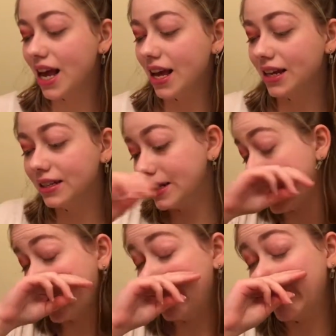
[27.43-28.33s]
and
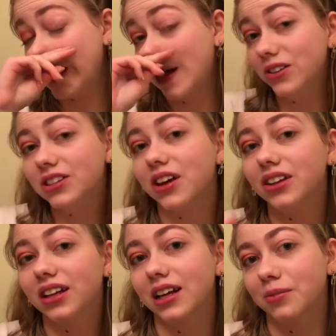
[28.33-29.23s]
anything else on
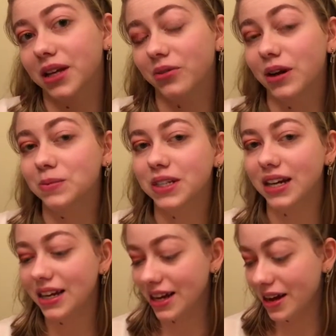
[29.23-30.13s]
the Glamlite
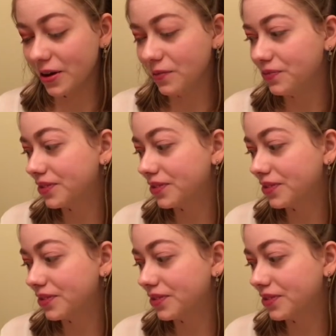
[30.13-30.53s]
website now,